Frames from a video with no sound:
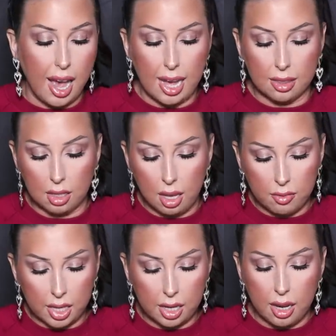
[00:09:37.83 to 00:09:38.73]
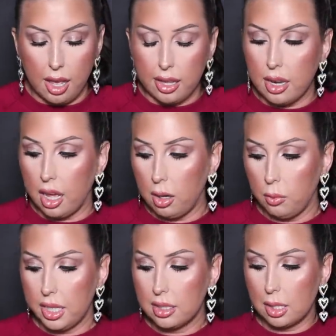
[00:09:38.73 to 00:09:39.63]
I love it. Not
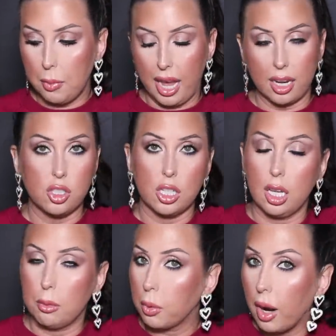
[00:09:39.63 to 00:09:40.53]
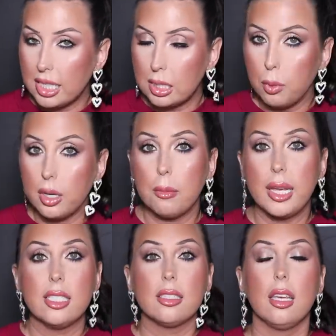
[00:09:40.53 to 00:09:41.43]
only is the packaging and price point
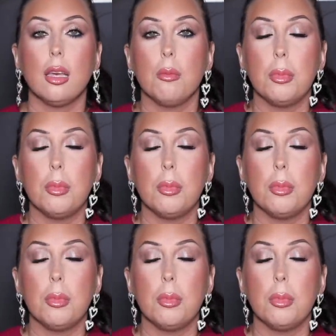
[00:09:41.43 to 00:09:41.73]
amazing,